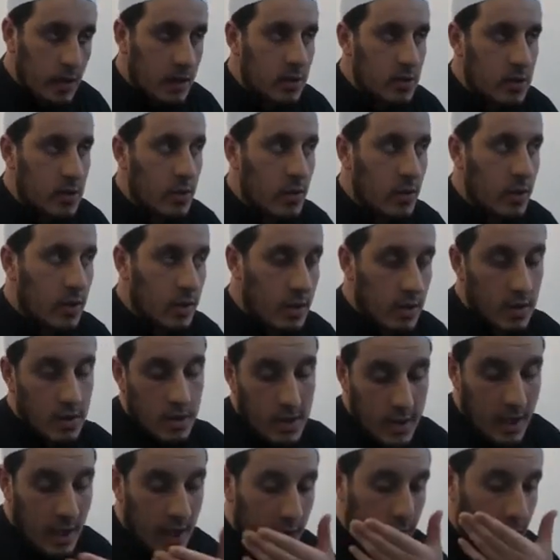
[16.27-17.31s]
So we'll
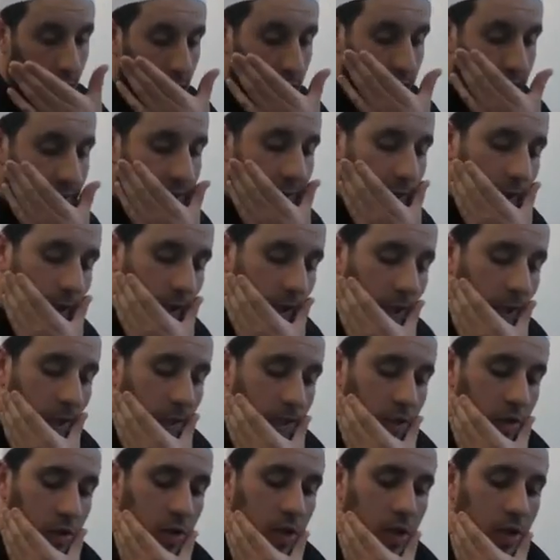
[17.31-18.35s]
carry on with the seerah
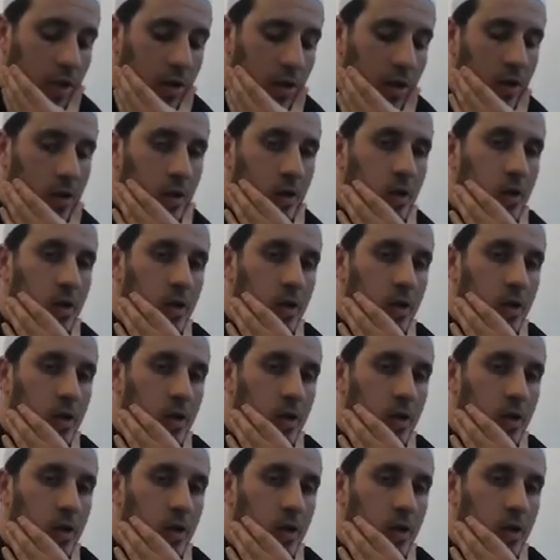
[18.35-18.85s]
class inshallah.